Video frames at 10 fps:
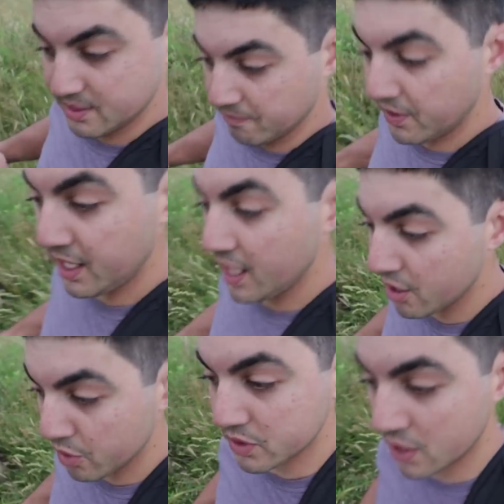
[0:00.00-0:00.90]
some
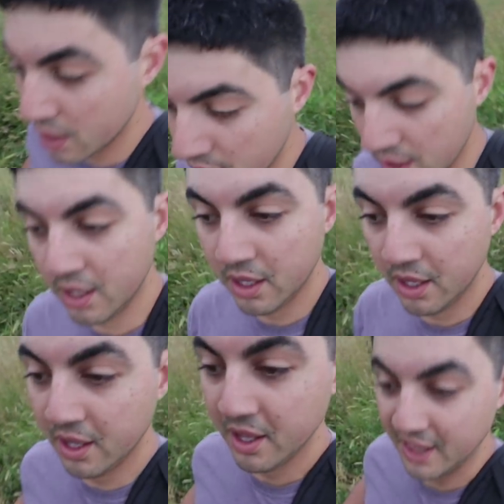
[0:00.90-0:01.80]
videos,
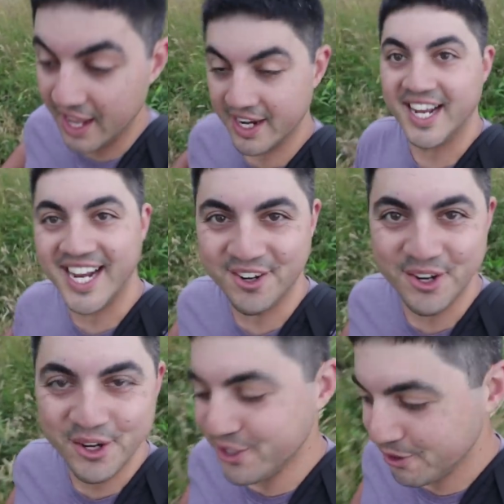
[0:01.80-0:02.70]
logging it on your
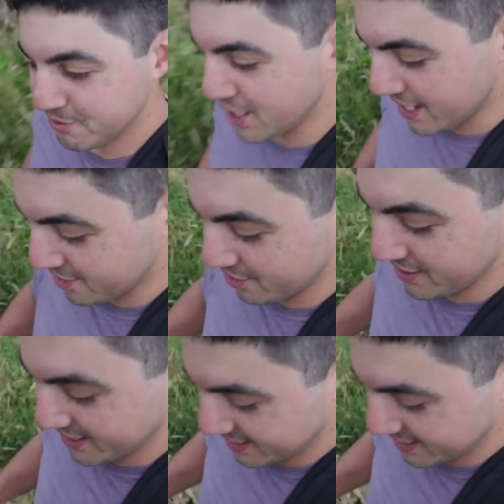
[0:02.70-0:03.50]
YouTube channel,